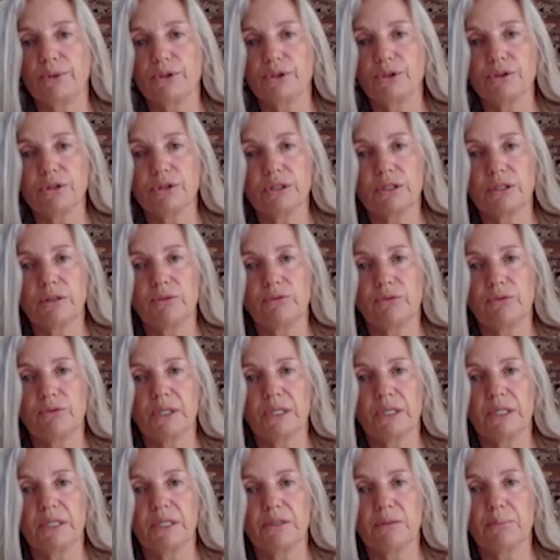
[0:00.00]
opportunity for
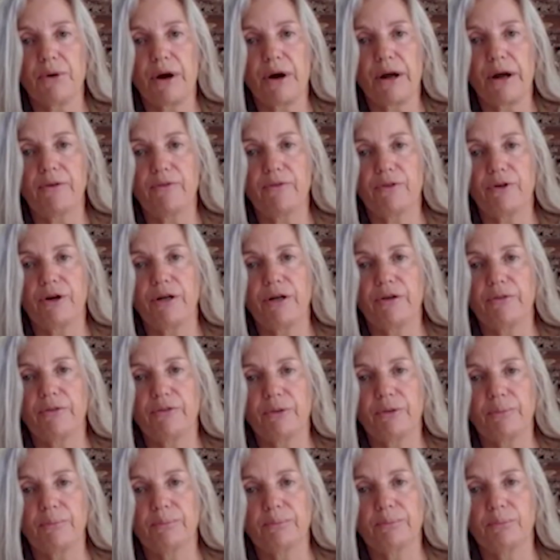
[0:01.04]
me here to break free
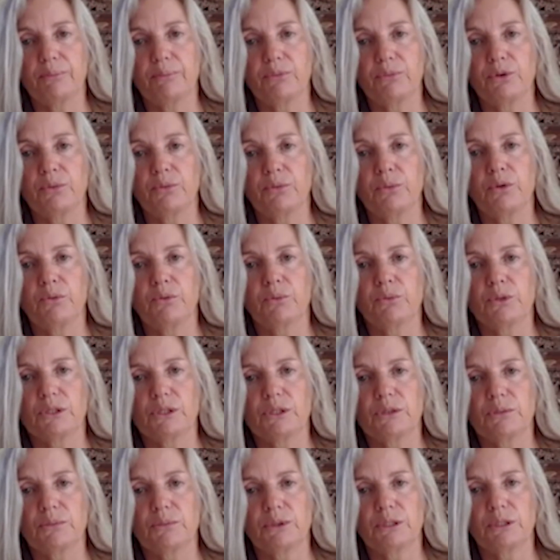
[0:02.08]
from, what
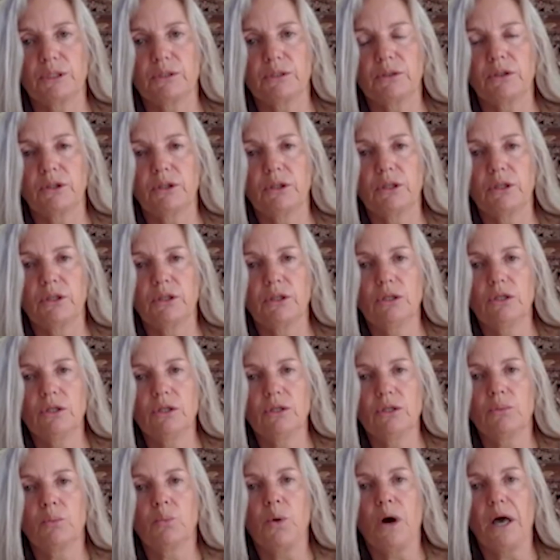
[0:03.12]
was really
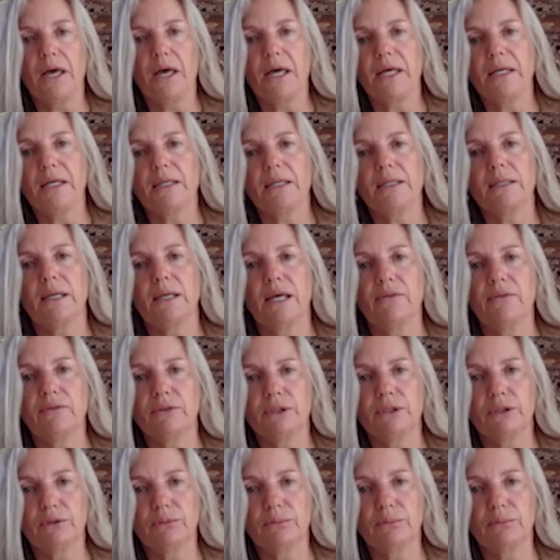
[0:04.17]
weighing
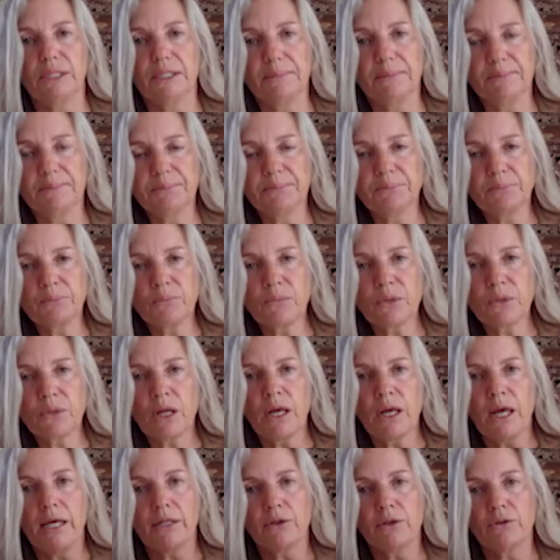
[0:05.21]
heavily on me.
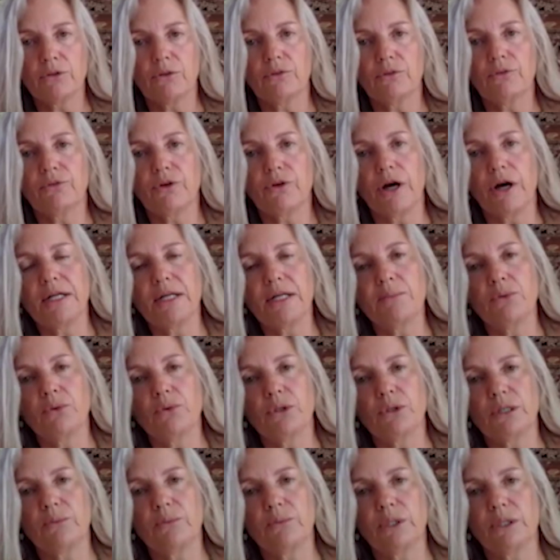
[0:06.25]
And on the Friday
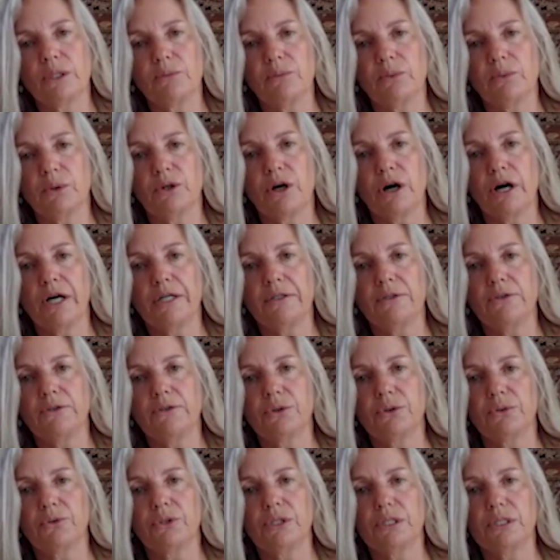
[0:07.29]
morning, we were guided
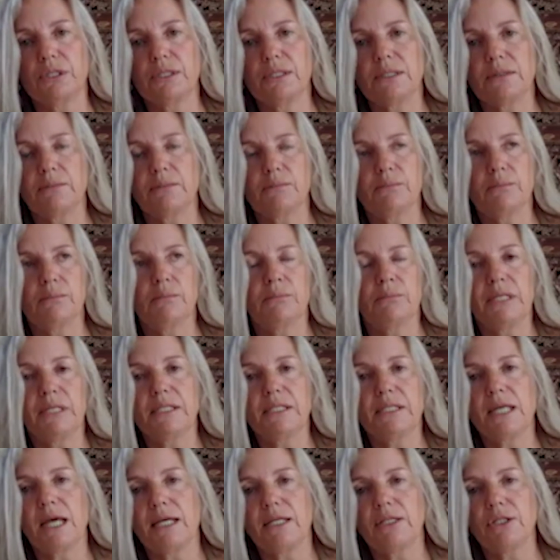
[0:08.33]
through this
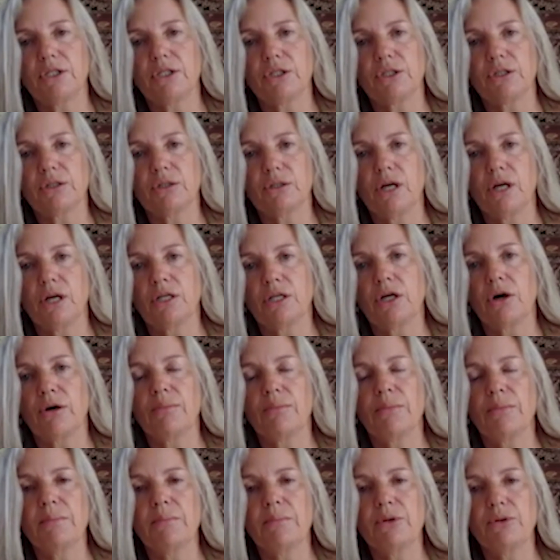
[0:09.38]
meditation. And I
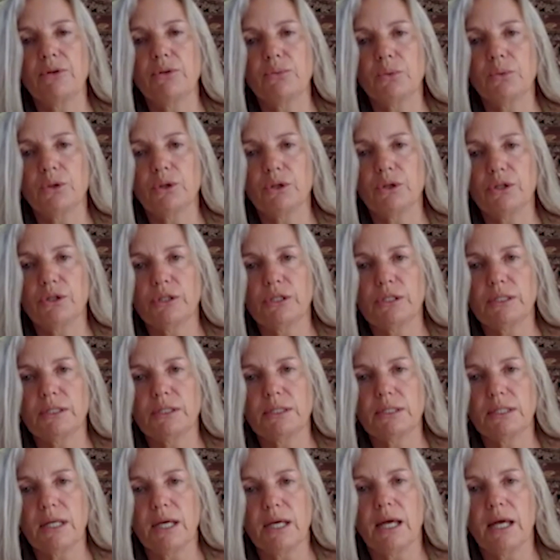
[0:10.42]
remember the
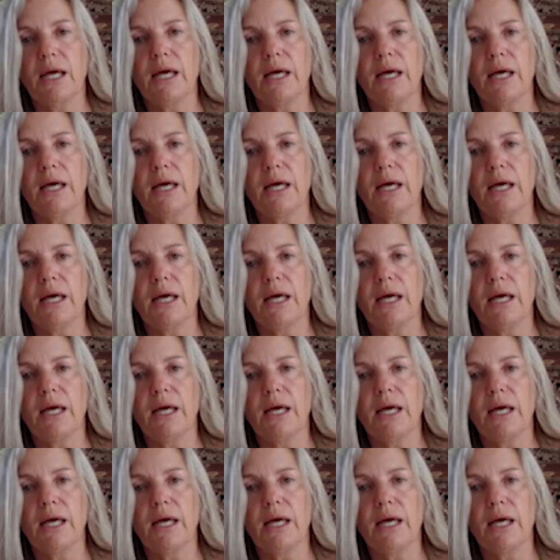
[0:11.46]
words